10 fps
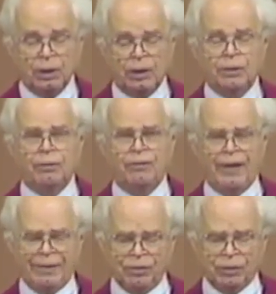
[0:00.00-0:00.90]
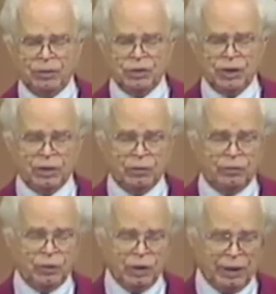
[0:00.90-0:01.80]
Now the revival
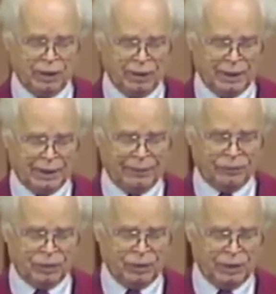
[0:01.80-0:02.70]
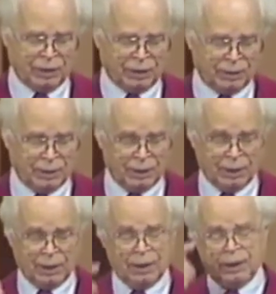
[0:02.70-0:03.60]
continued year after year.
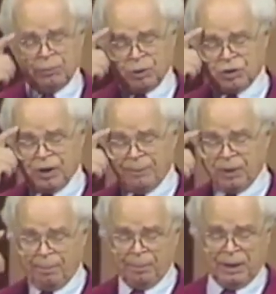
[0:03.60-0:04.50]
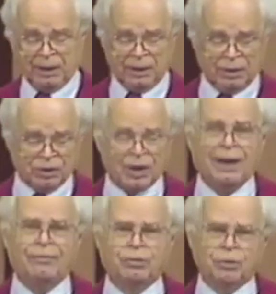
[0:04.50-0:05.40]
It was summed up many years
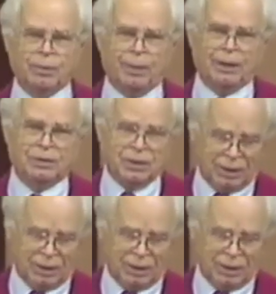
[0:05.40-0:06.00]
afterwards, about